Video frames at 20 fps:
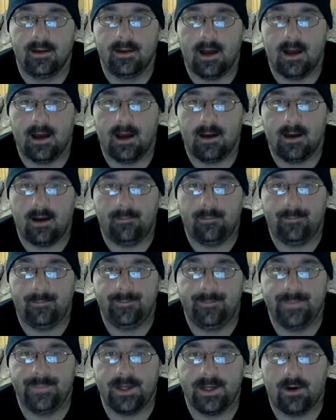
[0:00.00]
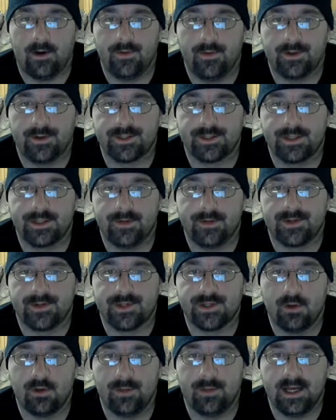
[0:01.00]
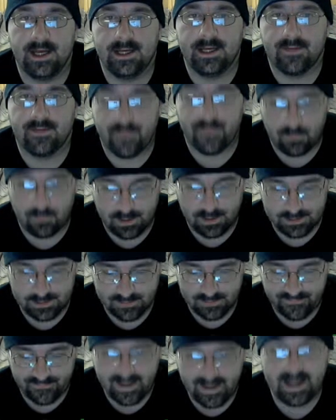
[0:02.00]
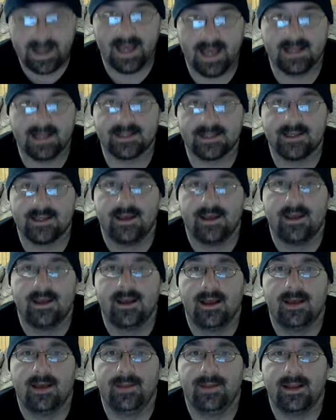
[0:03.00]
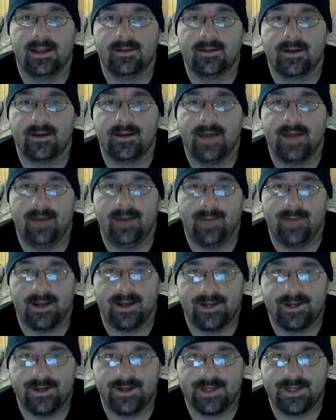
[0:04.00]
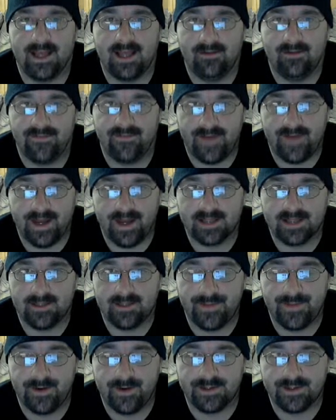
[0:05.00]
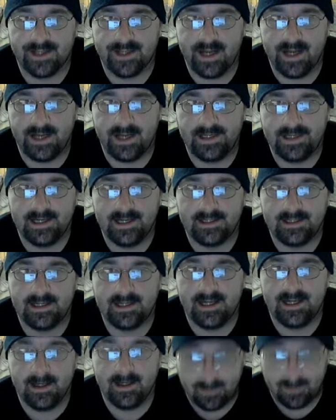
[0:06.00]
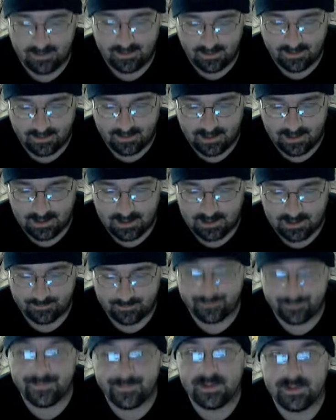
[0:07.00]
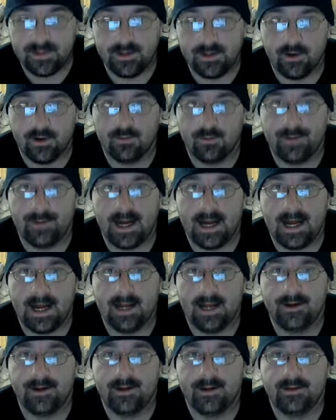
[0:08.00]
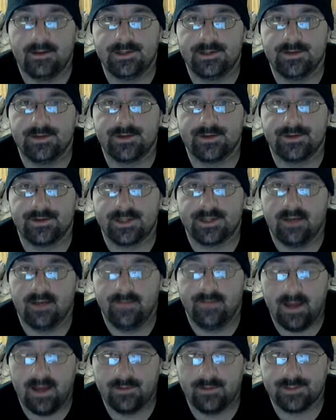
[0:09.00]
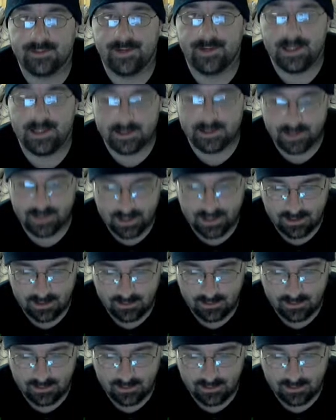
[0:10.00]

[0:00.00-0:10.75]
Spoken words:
You know, there's so many different ones. FedEx. I mean, look at that. Imagine just having FedEx up there instead of AT&T. You know, Bond 007. That one's pretty slick.